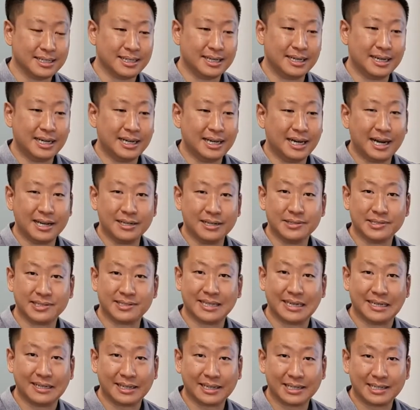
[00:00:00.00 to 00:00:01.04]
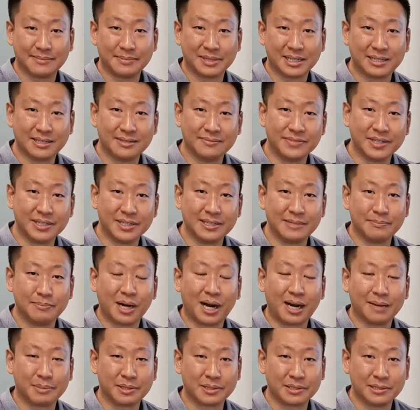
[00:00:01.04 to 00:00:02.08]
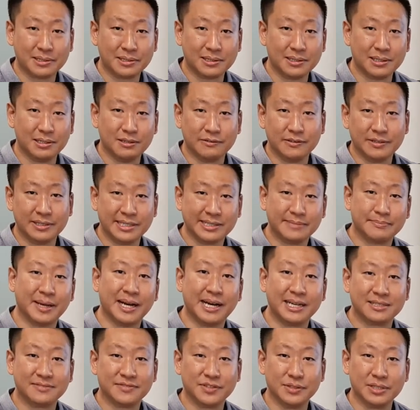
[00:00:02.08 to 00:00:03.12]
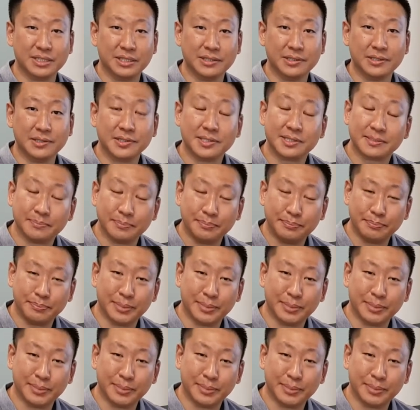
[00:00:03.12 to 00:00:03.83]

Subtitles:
I know standing has become very popular over these past few years,